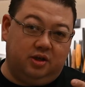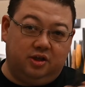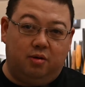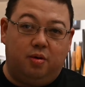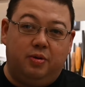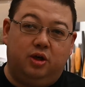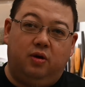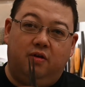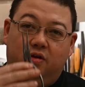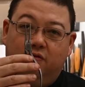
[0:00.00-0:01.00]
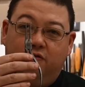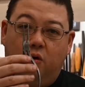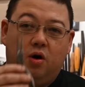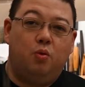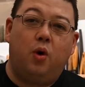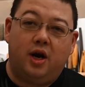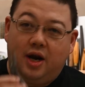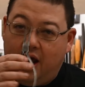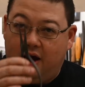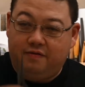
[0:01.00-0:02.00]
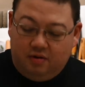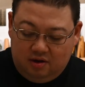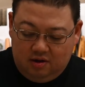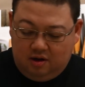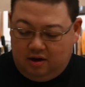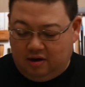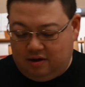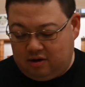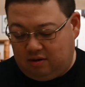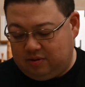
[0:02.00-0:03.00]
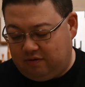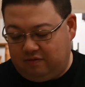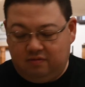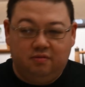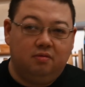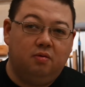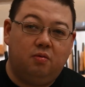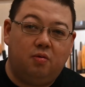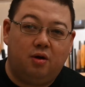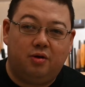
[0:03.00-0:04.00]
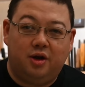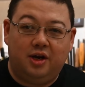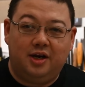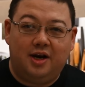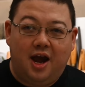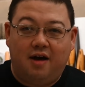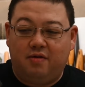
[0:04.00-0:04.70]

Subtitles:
is somewhere between 4 and 1.5. in terms of where you need to have